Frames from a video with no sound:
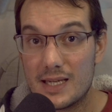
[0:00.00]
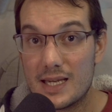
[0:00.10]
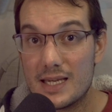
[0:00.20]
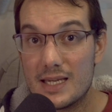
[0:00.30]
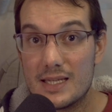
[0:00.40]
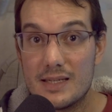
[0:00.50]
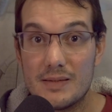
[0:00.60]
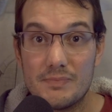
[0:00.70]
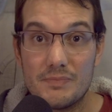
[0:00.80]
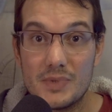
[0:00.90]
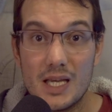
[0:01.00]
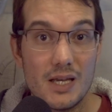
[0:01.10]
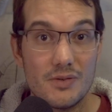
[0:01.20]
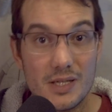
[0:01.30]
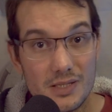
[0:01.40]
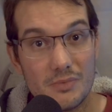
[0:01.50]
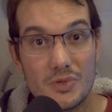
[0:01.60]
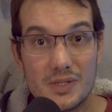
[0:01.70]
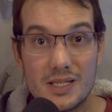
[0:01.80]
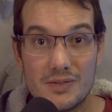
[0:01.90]
and yeah, you get some
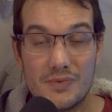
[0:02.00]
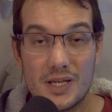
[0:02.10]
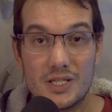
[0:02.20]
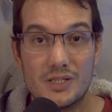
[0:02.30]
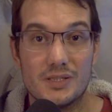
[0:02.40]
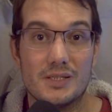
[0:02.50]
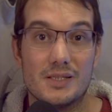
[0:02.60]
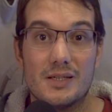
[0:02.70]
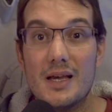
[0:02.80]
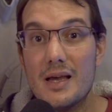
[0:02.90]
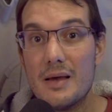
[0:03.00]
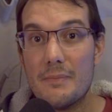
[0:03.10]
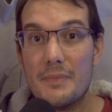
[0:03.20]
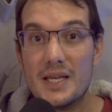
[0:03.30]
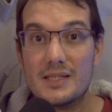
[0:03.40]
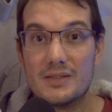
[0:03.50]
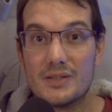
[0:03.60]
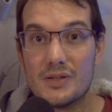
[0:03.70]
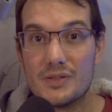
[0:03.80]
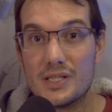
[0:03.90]
new satisfaction based
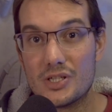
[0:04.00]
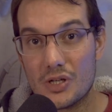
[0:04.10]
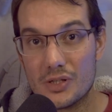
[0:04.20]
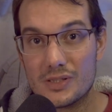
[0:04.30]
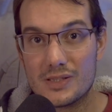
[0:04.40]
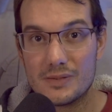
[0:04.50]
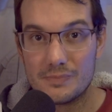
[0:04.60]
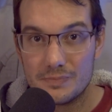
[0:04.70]
on these shots.